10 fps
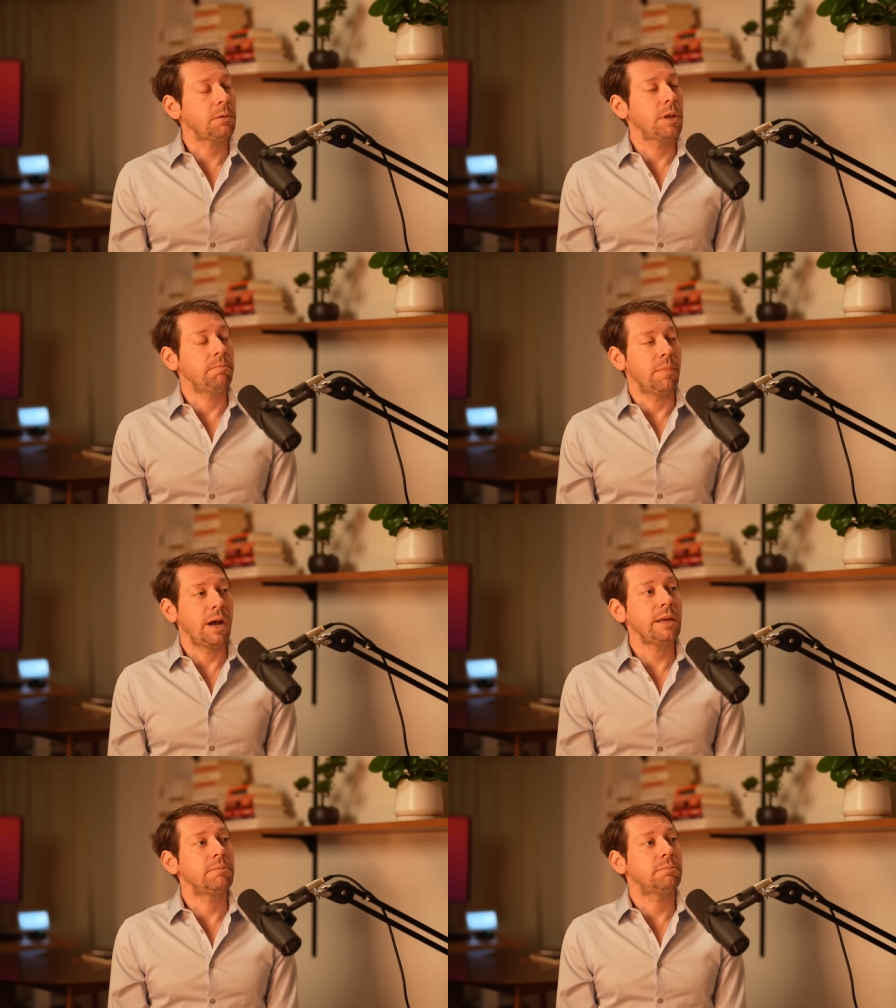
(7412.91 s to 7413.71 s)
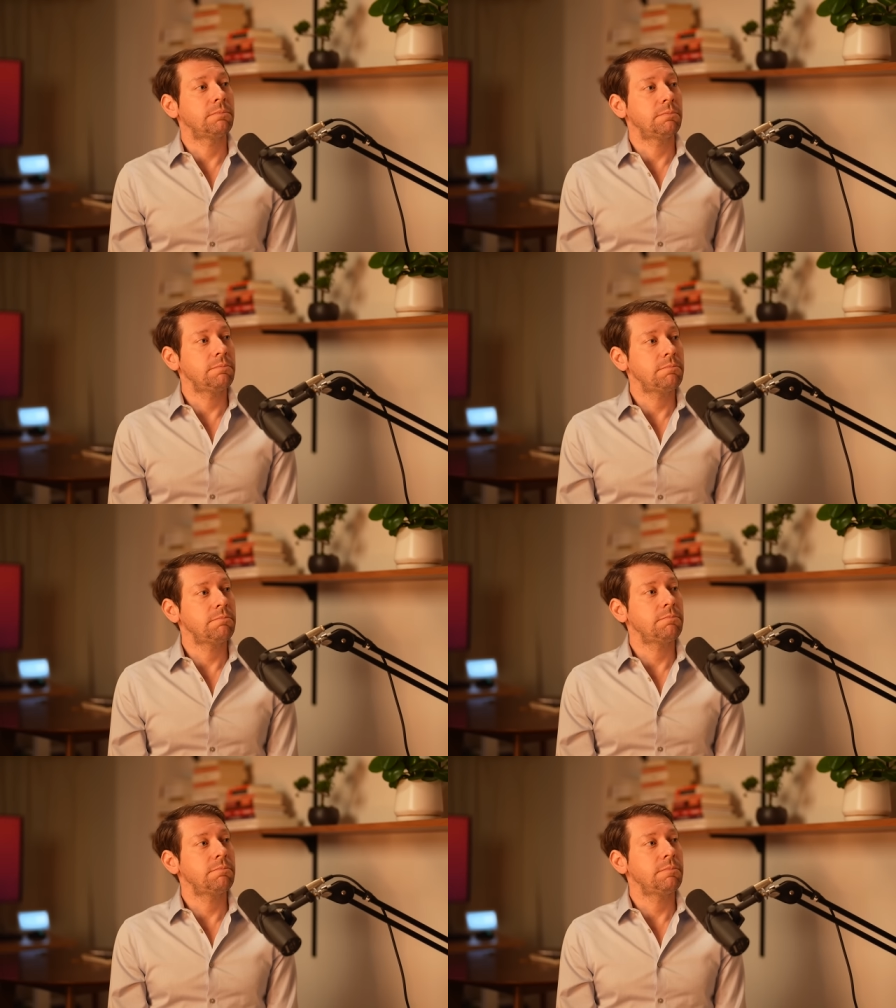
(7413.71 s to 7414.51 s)
it might
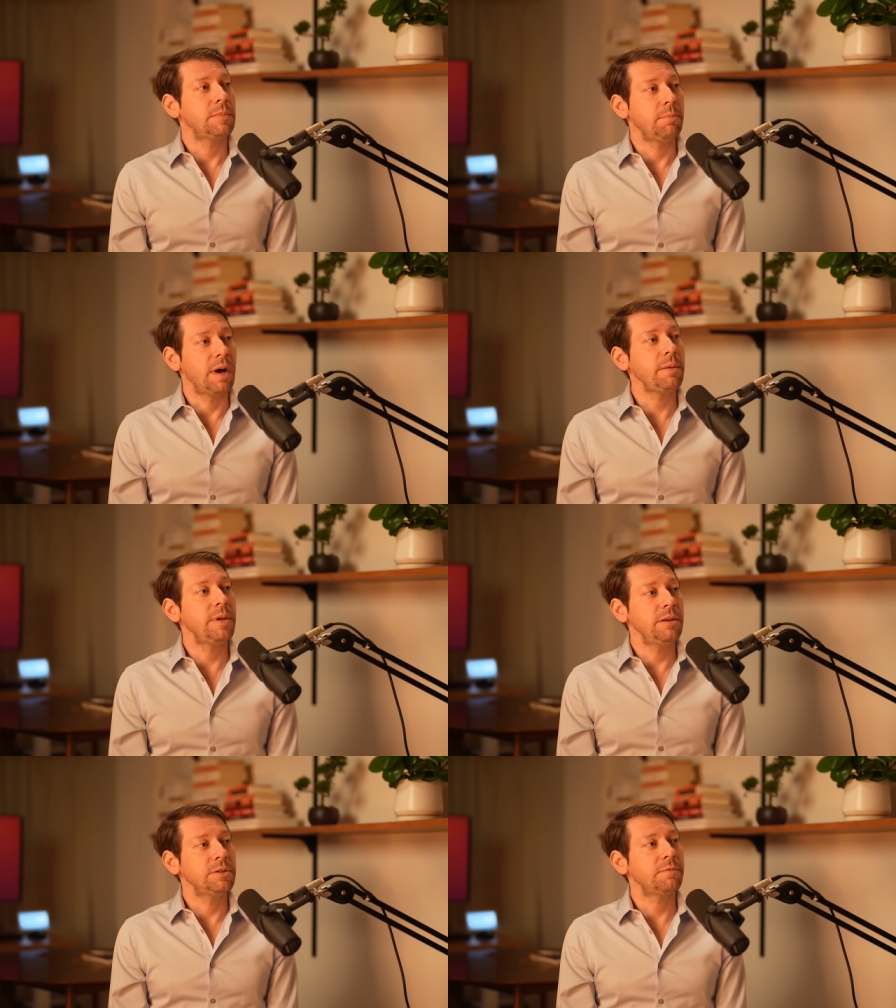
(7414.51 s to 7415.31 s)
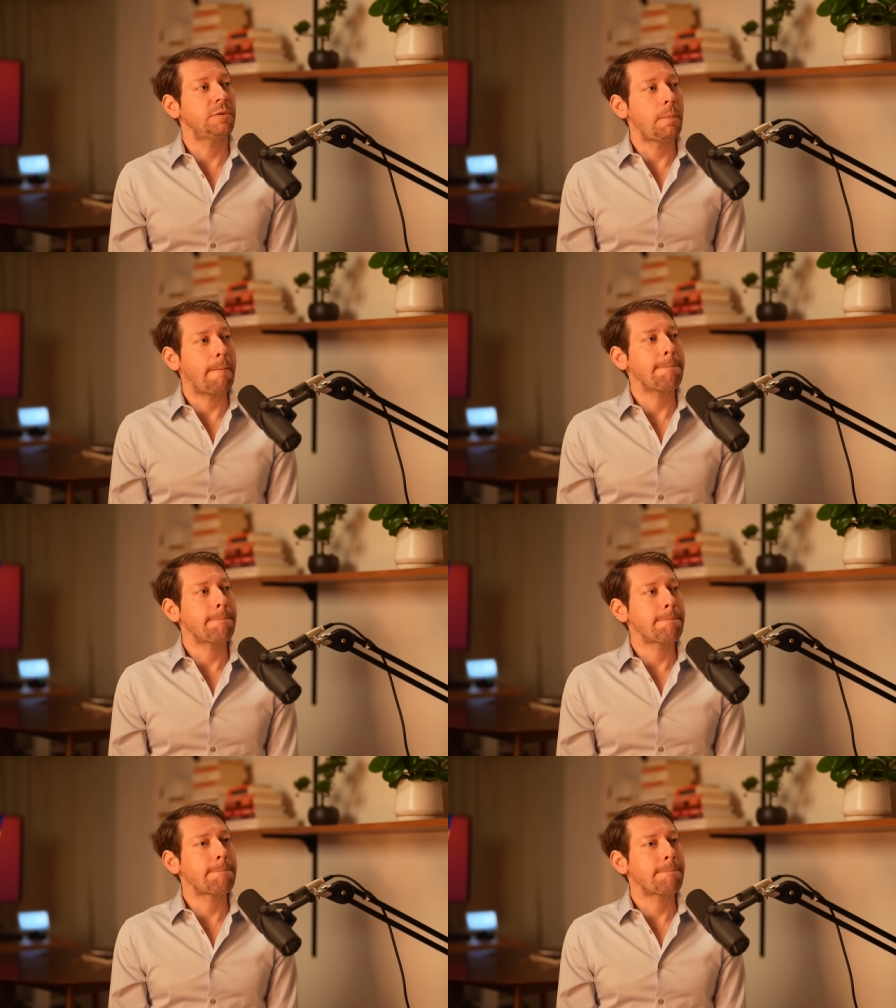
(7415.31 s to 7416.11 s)
it might be useful
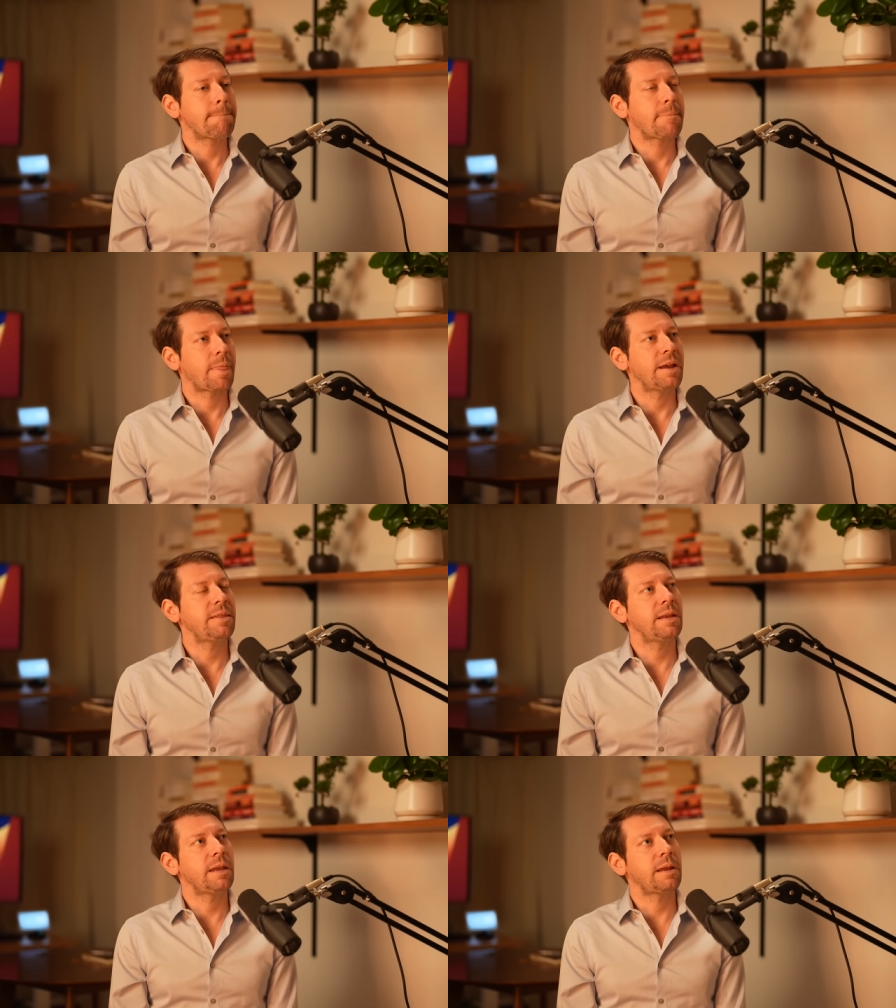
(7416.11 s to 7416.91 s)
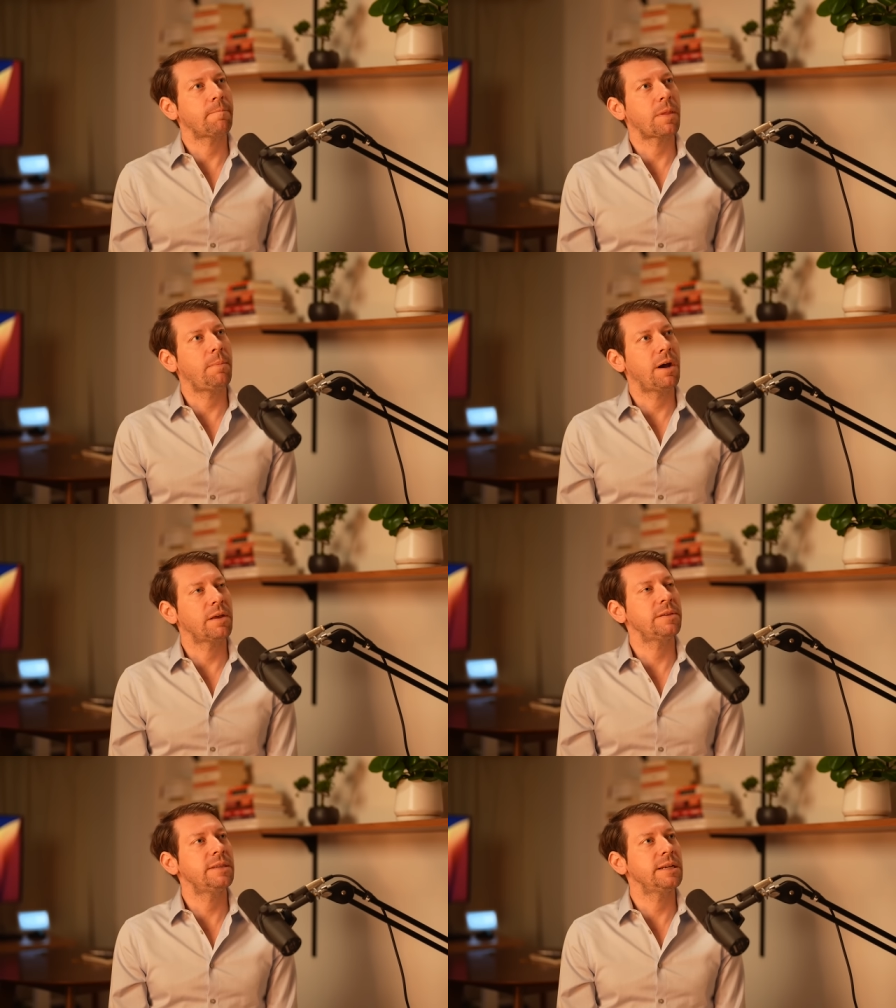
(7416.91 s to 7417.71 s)
i think among
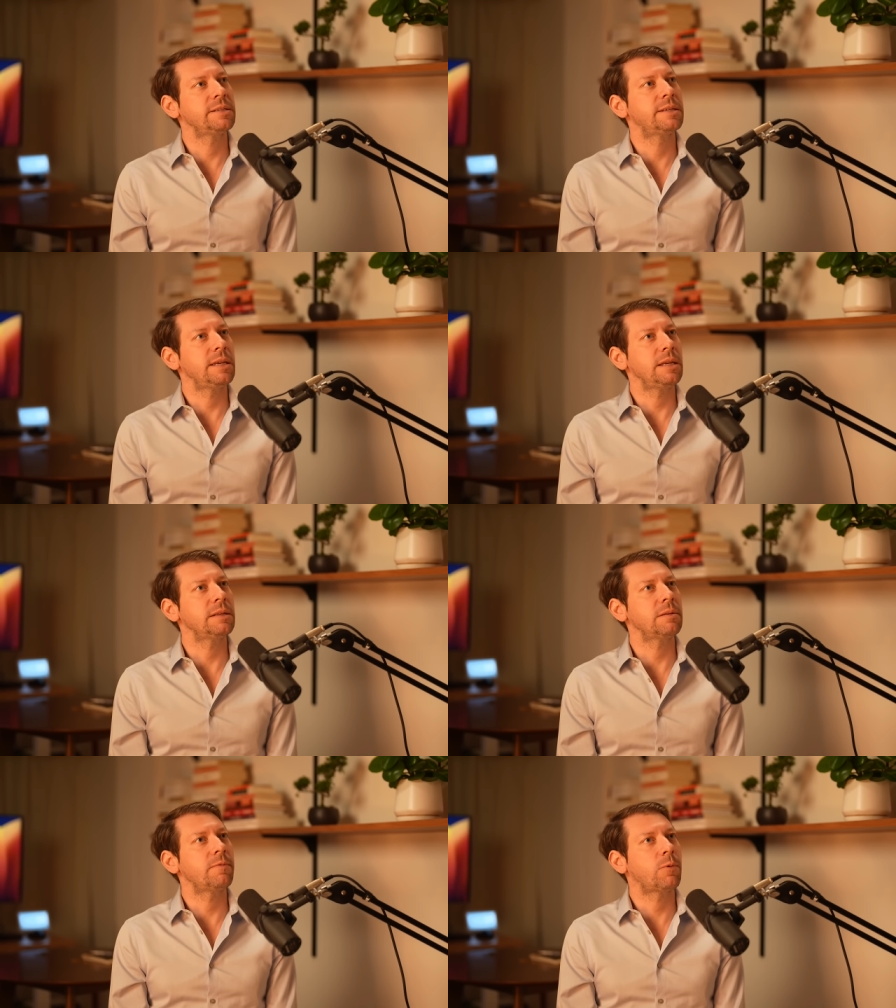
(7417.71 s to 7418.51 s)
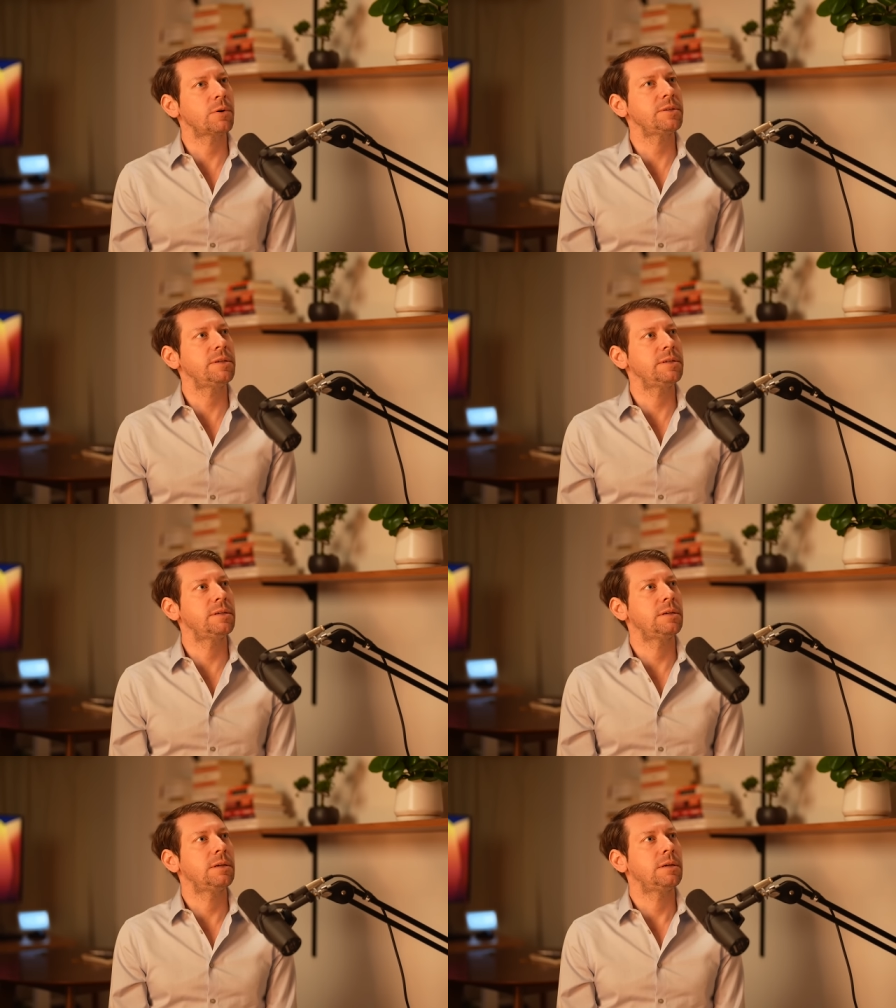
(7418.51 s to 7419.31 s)
other things it forces